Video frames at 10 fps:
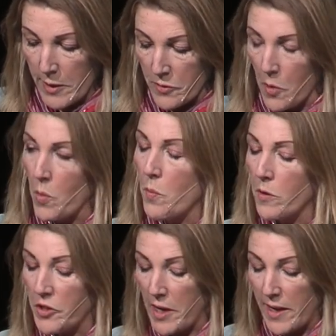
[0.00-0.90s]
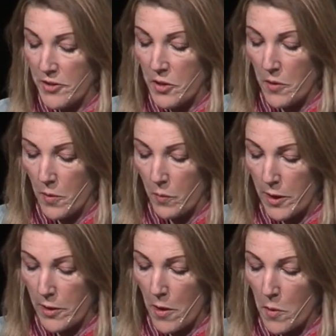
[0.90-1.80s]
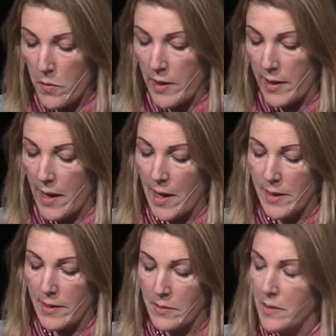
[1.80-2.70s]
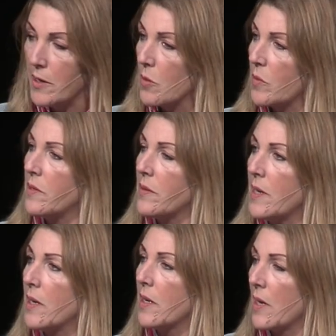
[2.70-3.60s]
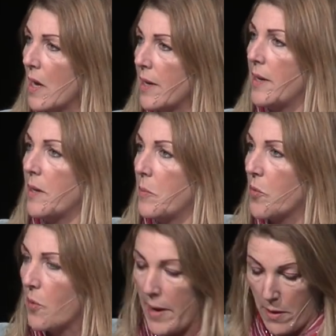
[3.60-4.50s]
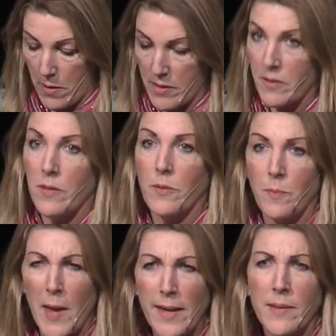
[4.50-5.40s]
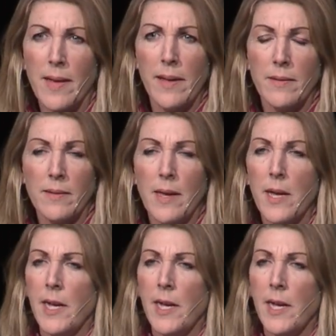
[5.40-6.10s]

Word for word: So when we're gentle and we know that God is near, we seek God in prayer. Does this make sense?